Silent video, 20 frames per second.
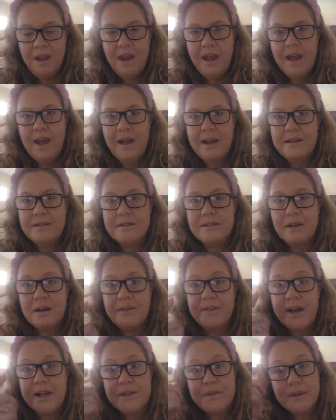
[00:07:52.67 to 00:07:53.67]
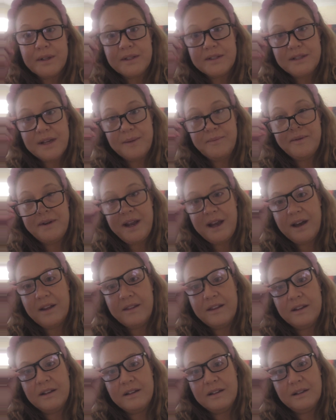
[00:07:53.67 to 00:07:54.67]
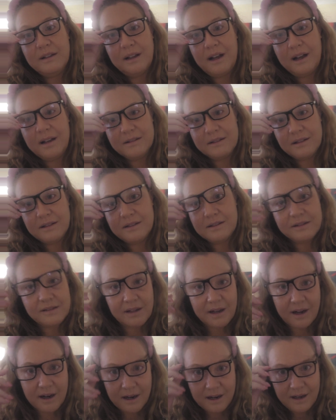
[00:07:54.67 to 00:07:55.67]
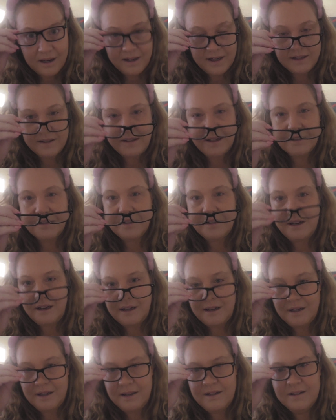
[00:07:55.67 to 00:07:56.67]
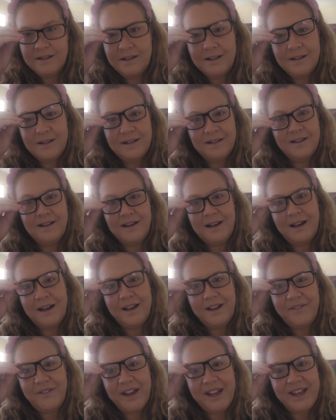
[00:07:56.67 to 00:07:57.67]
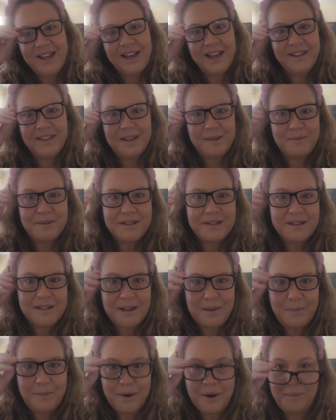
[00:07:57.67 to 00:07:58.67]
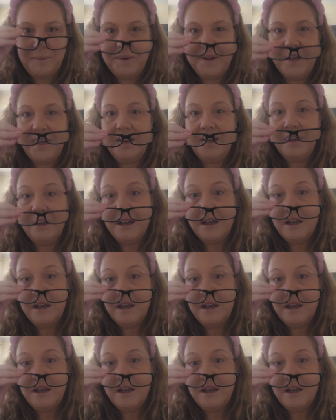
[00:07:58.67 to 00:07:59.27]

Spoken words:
And so I've had to accept now that glasses are a necessity. If I can get them to sit properly.